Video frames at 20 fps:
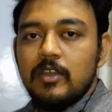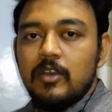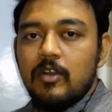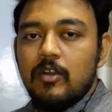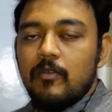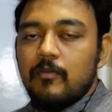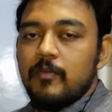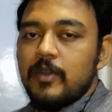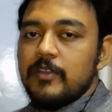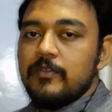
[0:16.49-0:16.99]

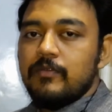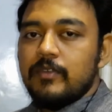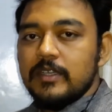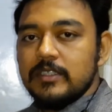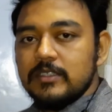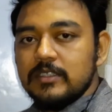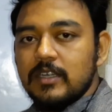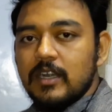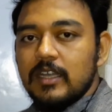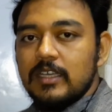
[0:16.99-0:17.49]
of my
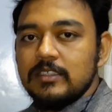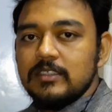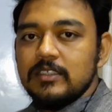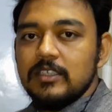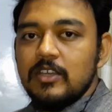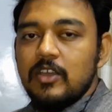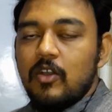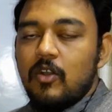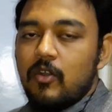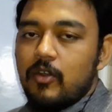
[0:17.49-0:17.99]
first class
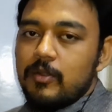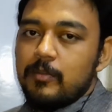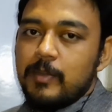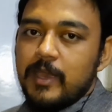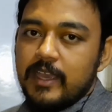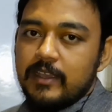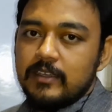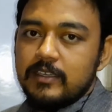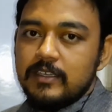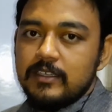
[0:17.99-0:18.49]
on
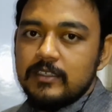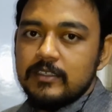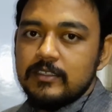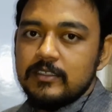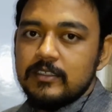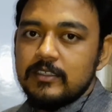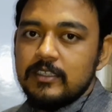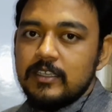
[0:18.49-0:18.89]
banking,